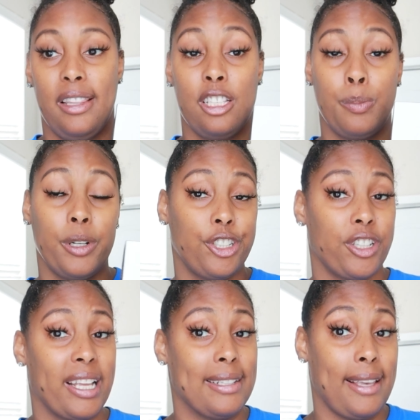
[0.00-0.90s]
this printer
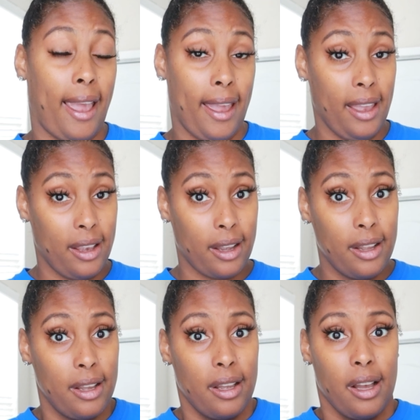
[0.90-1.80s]
can take,
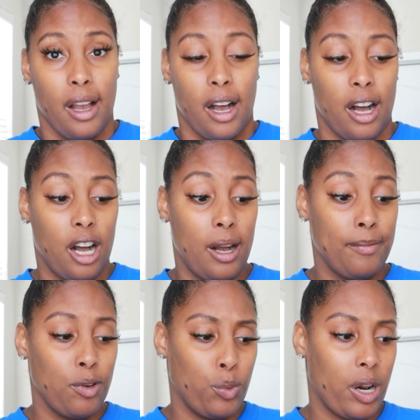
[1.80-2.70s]

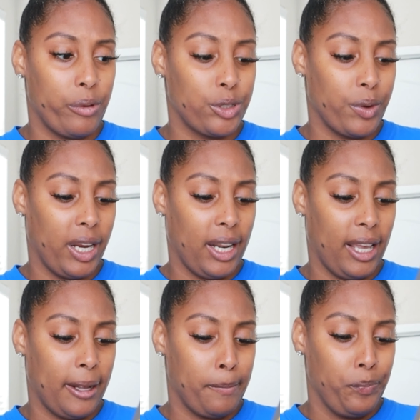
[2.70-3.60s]
from what I was
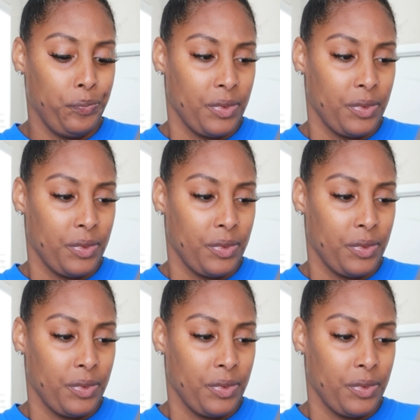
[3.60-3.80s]
reading.